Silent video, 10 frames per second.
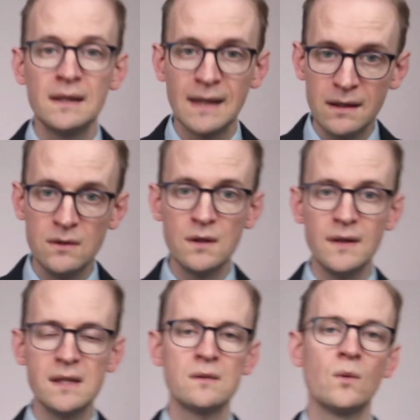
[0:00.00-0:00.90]
Can you do
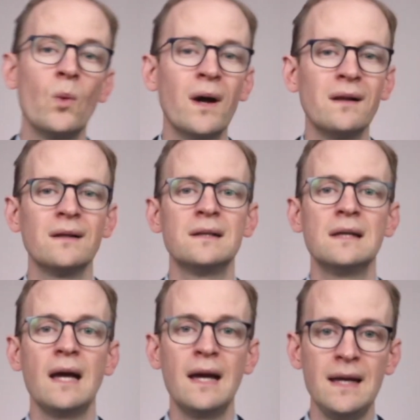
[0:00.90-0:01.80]
this? Well,
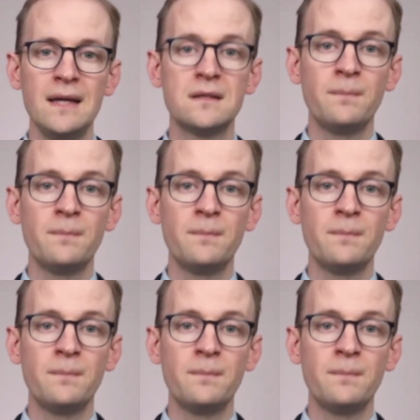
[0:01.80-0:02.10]
it